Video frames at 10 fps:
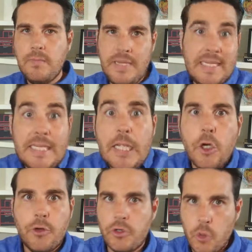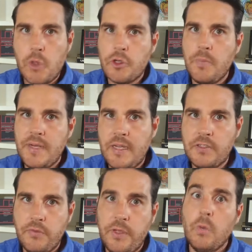being killed or tortured
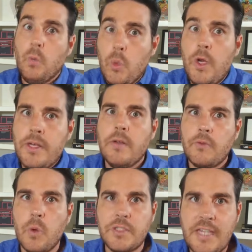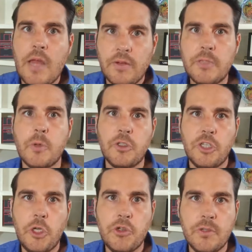because of it would, of course, count as
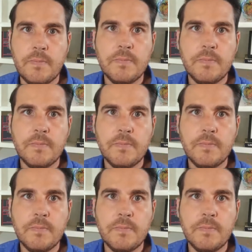persecution.